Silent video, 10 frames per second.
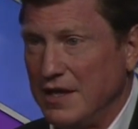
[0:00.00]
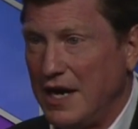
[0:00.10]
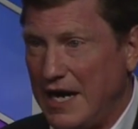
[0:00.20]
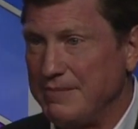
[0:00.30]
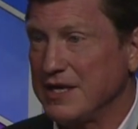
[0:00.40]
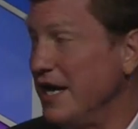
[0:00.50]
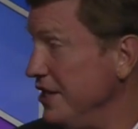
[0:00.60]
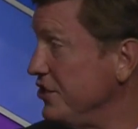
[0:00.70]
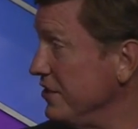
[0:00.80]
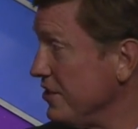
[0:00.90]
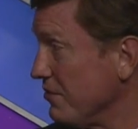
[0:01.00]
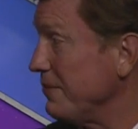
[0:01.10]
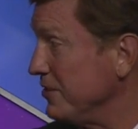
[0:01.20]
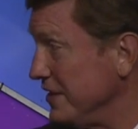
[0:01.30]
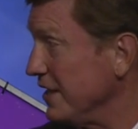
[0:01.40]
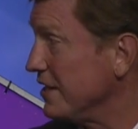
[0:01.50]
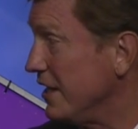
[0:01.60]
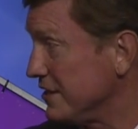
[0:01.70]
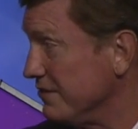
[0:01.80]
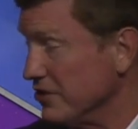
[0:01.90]
obligation to represent mm -hmm.
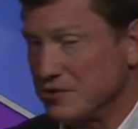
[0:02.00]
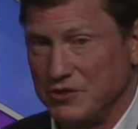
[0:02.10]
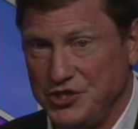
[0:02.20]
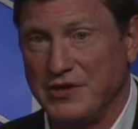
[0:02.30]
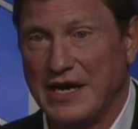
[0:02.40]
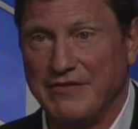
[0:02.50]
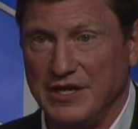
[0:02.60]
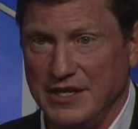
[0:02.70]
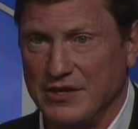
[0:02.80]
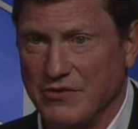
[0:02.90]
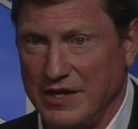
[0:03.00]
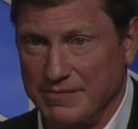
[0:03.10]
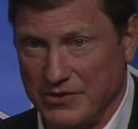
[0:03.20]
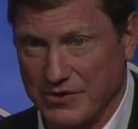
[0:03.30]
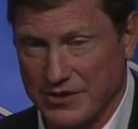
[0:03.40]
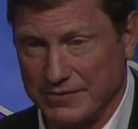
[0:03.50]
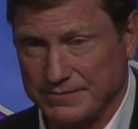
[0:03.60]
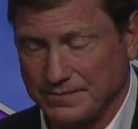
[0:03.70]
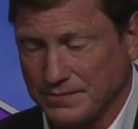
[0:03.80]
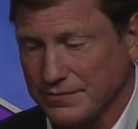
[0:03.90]
customers, which you have in an integrated market.
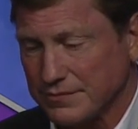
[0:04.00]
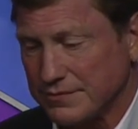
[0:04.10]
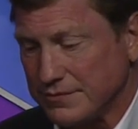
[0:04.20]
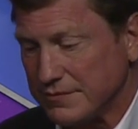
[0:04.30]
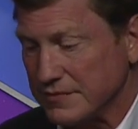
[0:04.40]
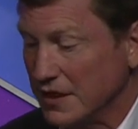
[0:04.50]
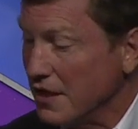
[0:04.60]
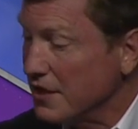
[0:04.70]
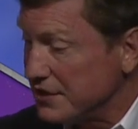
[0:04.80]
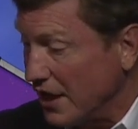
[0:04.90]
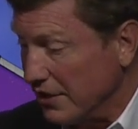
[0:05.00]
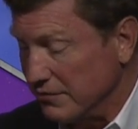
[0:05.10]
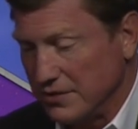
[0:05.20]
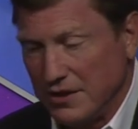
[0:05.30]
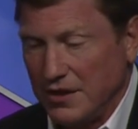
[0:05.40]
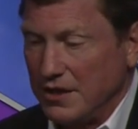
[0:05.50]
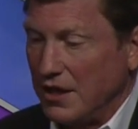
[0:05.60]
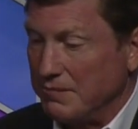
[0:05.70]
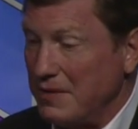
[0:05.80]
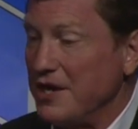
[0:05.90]
So,
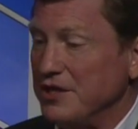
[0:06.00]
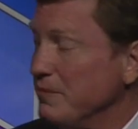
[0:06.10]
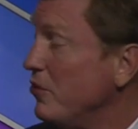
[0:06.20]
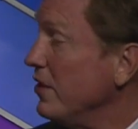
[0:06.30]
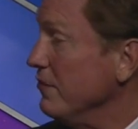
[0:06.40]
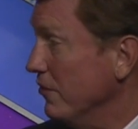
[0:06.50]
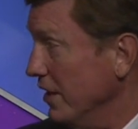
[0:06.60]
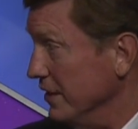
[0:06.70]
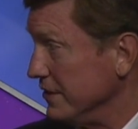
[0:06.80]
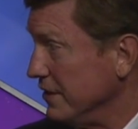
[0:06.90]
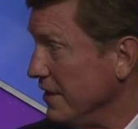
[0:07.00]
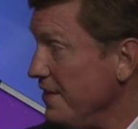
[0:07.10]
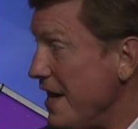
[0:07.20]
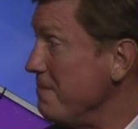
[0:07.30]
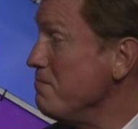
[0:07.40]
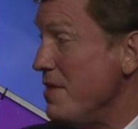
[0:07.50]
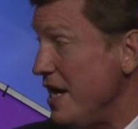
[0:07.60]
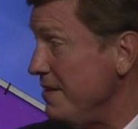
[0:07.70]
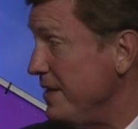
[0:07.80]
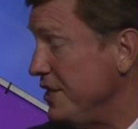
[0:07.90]
my only point was mm -hmm. that
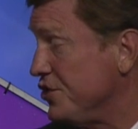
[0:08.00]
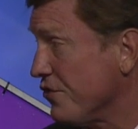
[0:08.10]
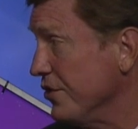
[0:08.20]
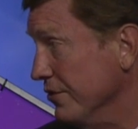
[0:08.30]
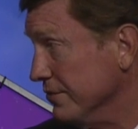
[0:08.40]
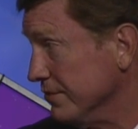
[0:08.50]
may be true